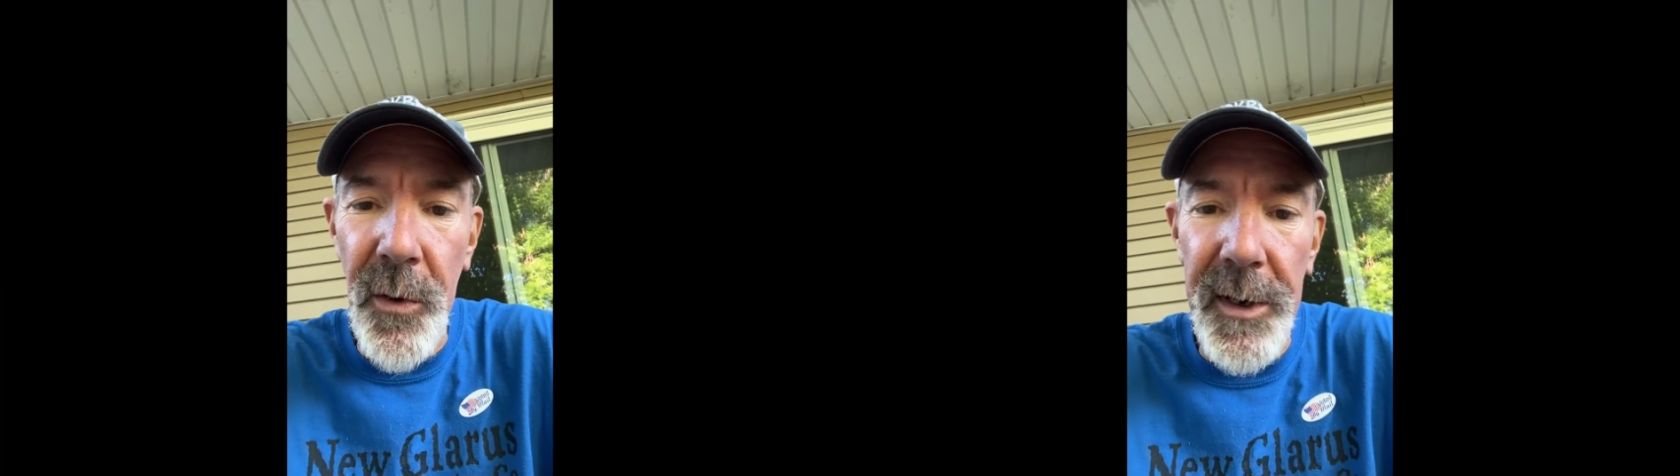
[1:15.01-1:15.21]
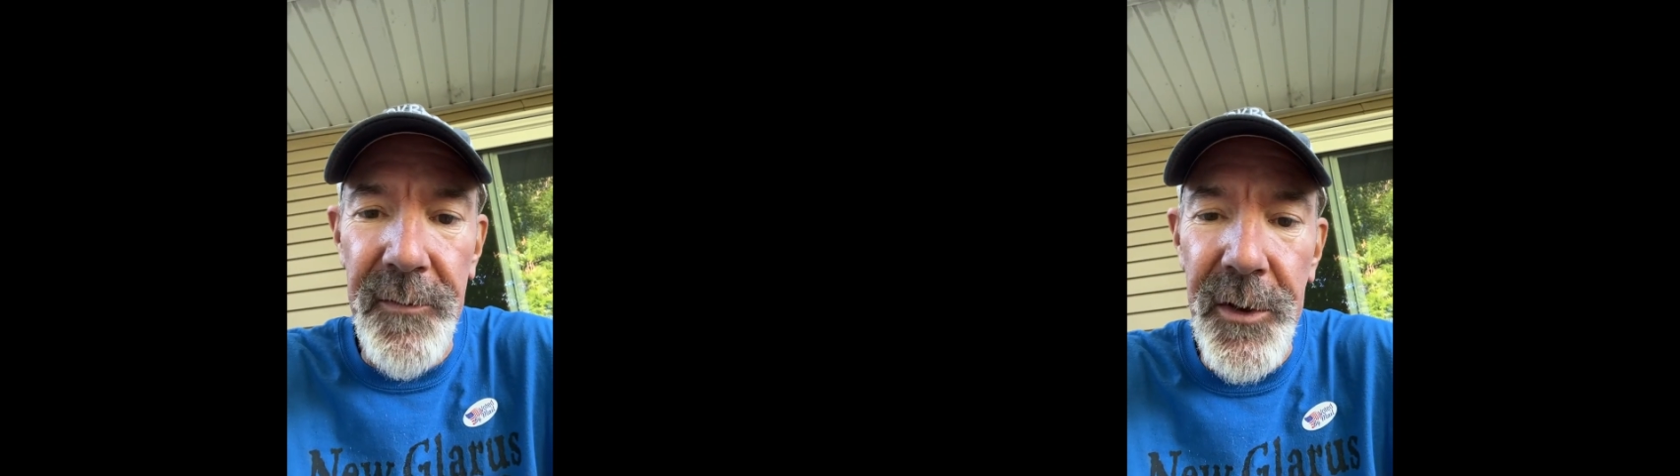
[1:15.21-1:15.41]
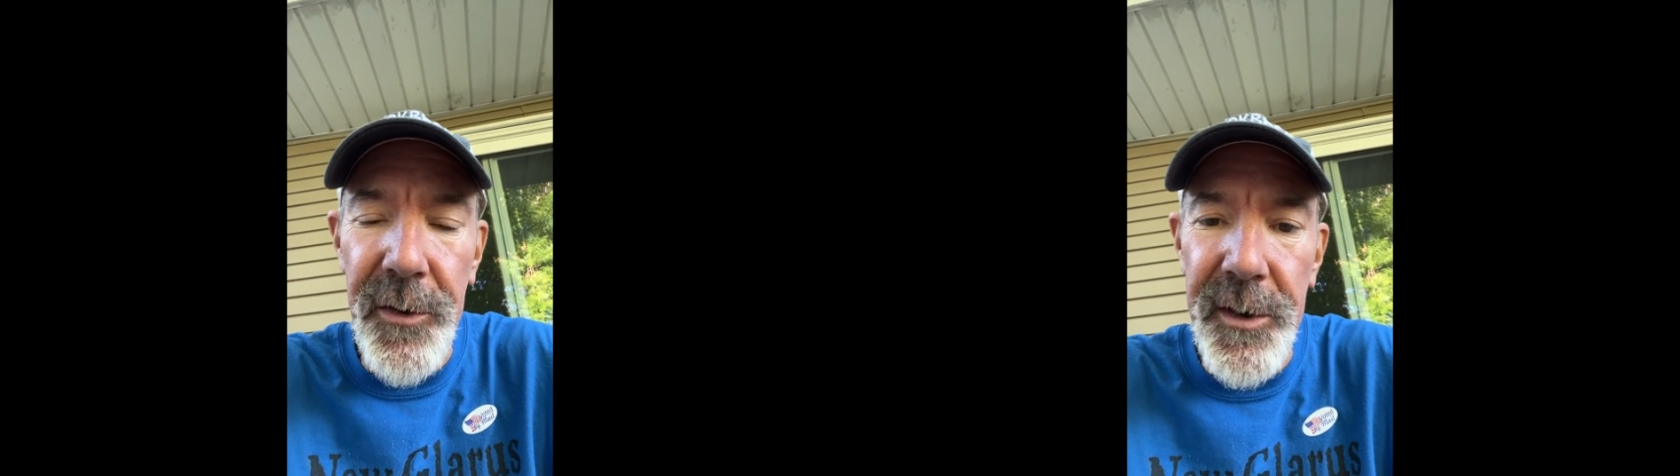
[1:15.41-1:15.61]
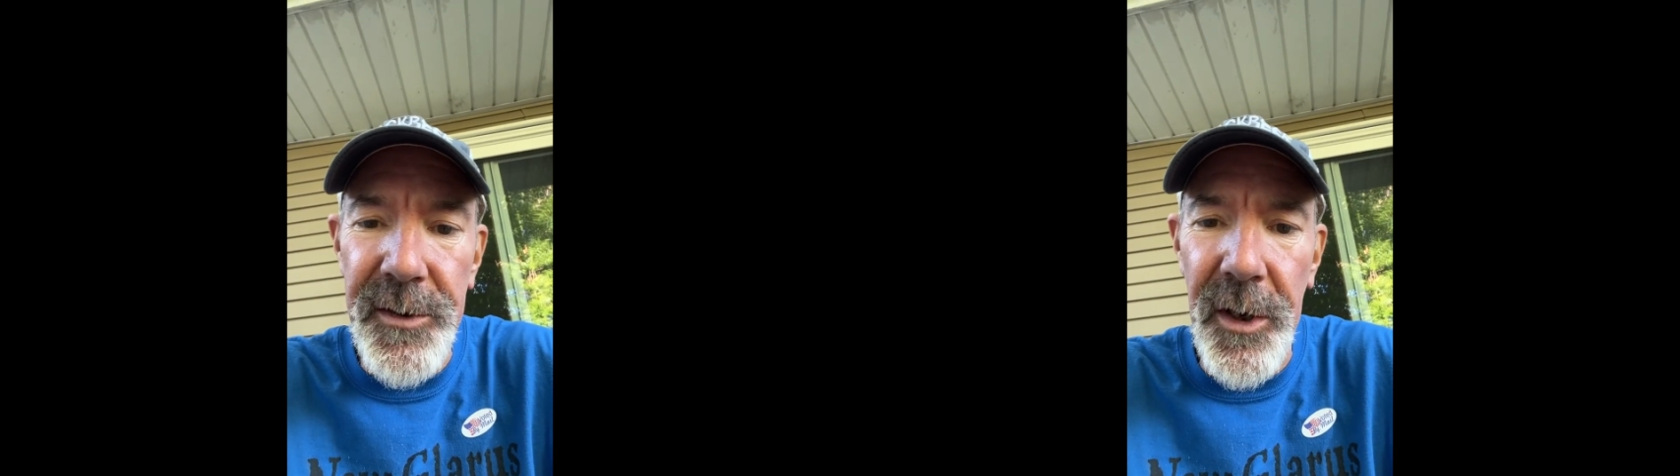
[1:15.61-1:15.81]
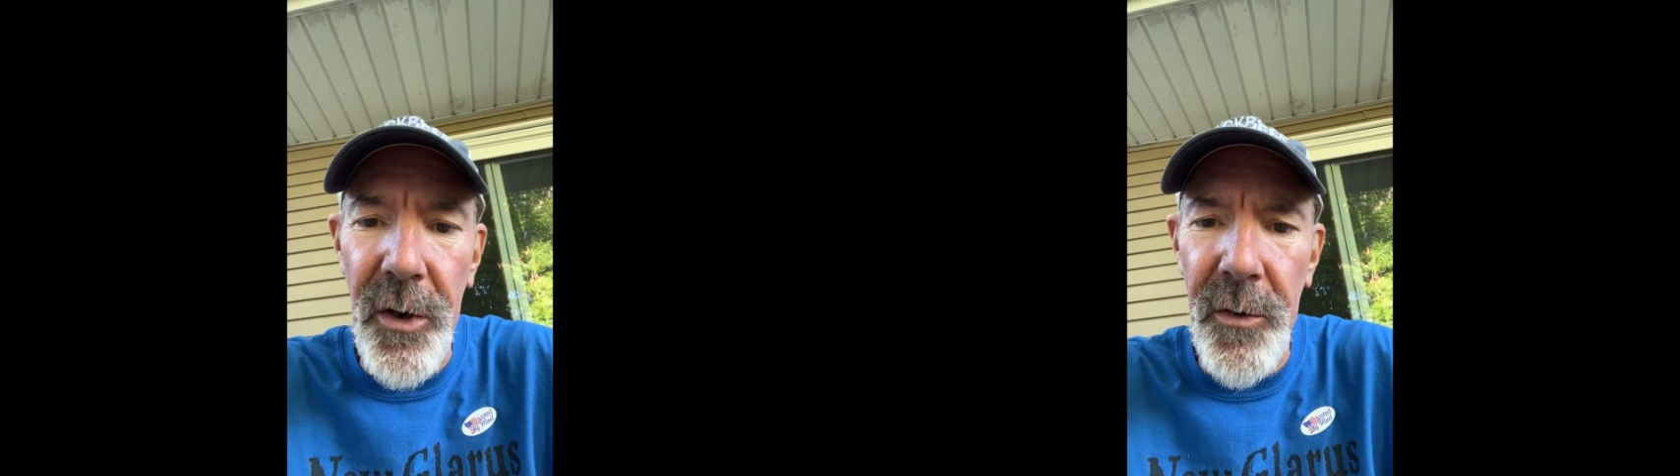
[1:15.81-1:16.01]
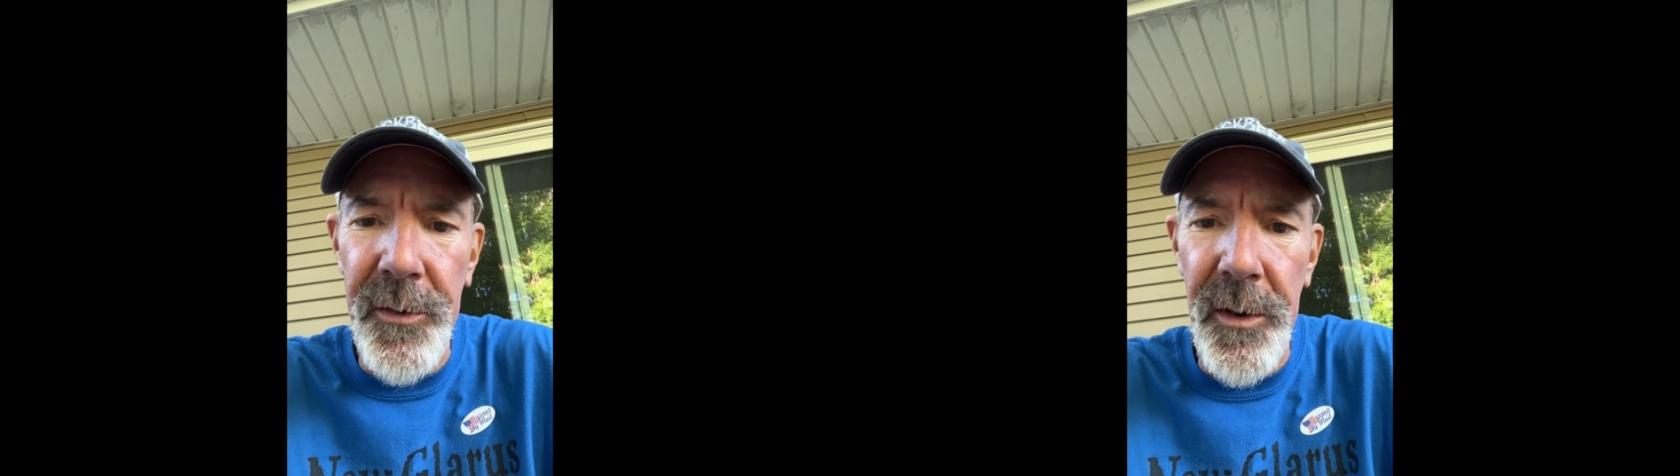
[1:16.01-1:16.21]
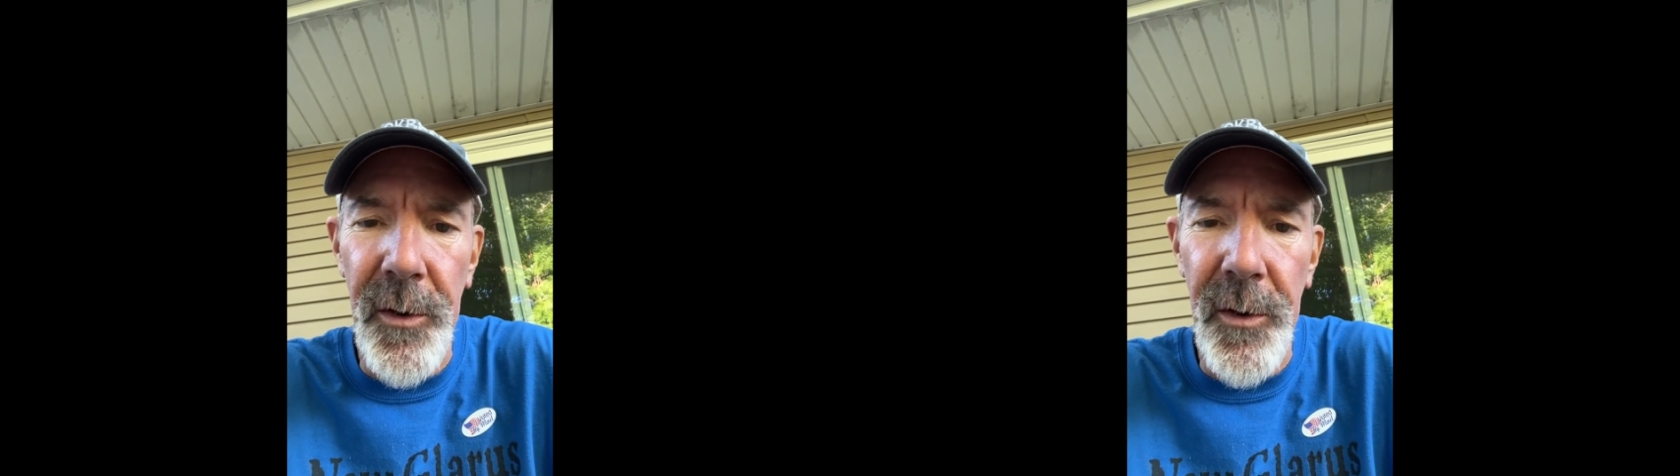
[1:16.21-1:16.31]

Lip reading: quite a few years ago in the